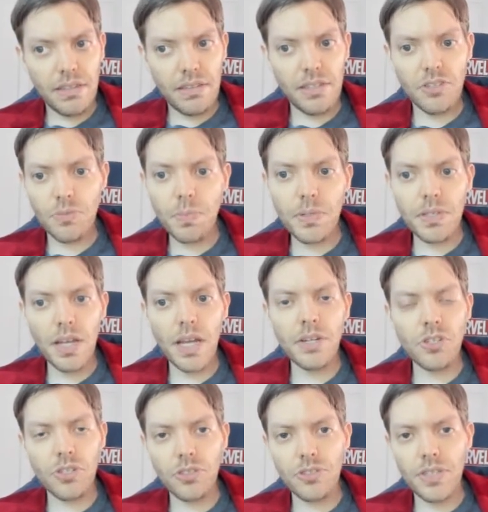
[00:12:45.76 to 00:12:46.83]
there's
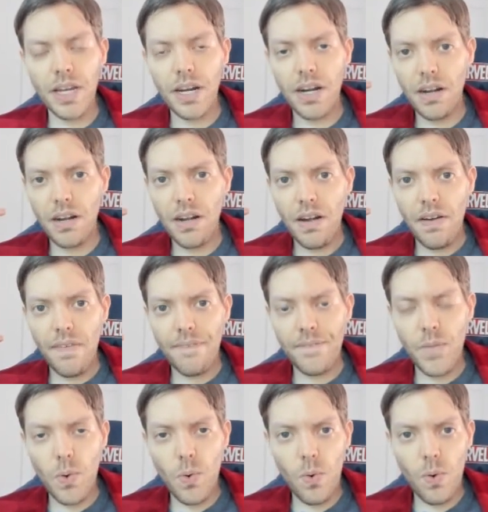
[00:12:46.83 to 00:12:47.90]
potential there
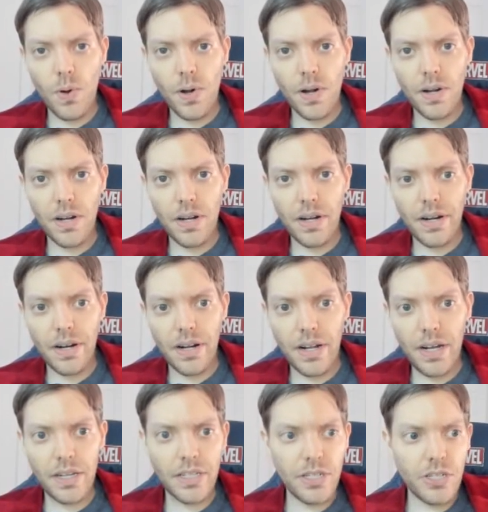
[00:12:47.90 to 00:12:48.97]
for
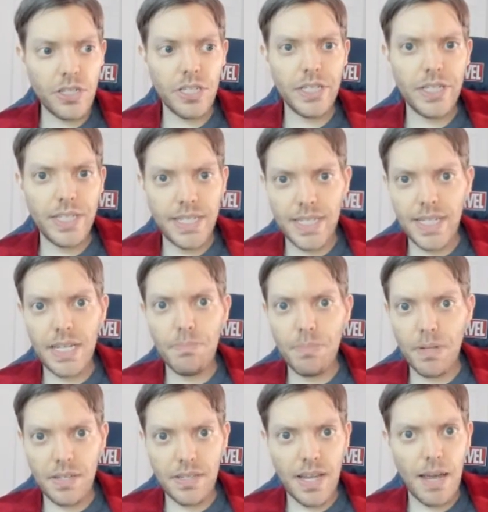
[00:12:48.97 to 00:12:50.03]
a good
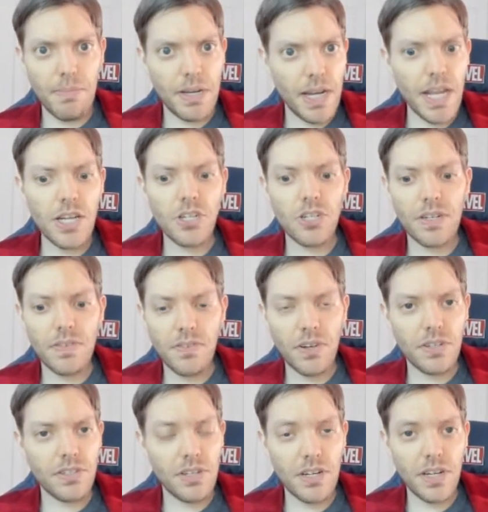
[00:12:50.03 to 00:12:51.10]
deep examination of
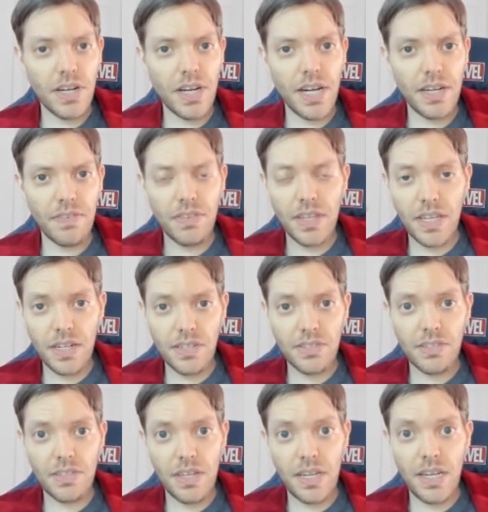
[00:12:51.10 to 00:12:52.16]
certain kind of
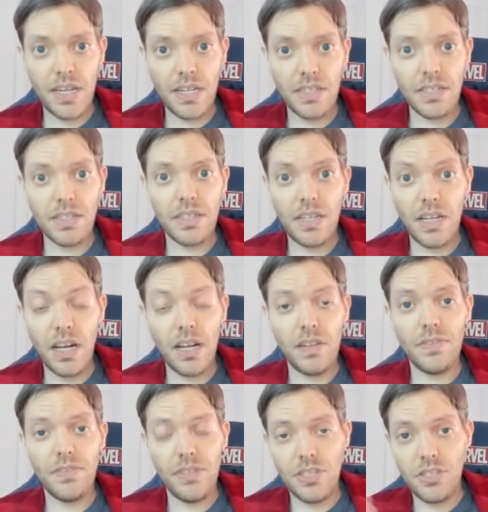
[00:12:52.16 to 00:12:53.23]
things and
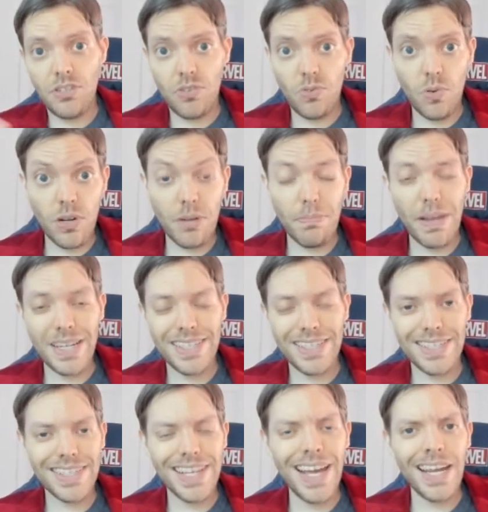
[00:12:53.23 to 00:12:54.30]
of this quirk-based
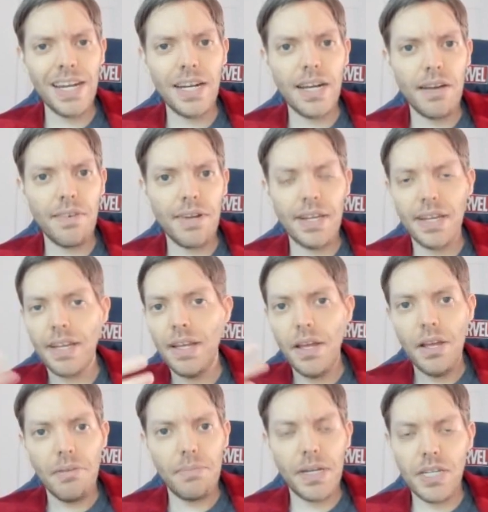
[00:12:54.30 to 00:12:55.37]
society and everything,
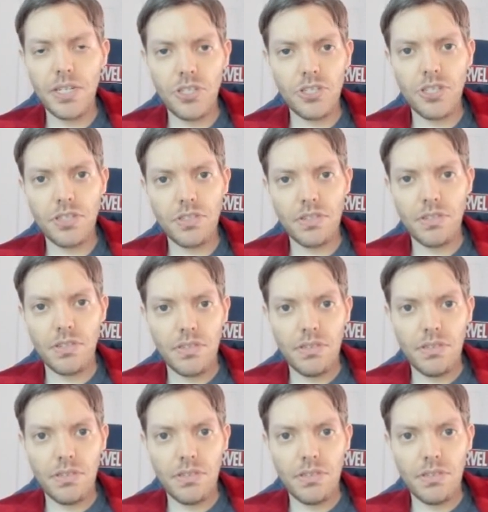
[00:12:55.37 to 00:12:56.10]
but it's just